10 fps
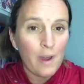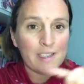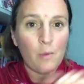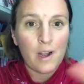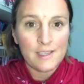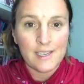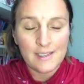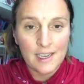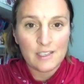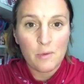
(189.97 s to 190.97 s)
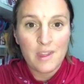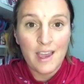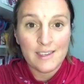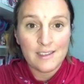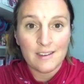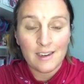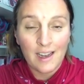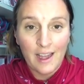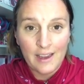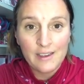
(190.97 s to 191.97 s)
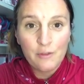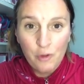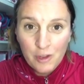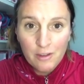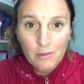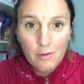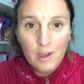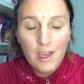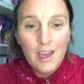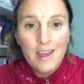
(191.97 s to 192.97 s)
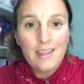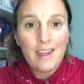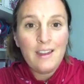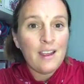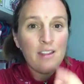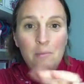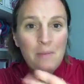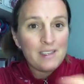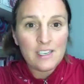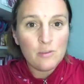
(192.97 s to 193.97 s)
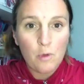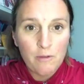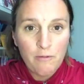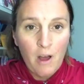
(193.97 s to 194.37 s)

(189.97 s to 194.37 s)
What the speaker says: as well as it does with the ideal client for you, then the message will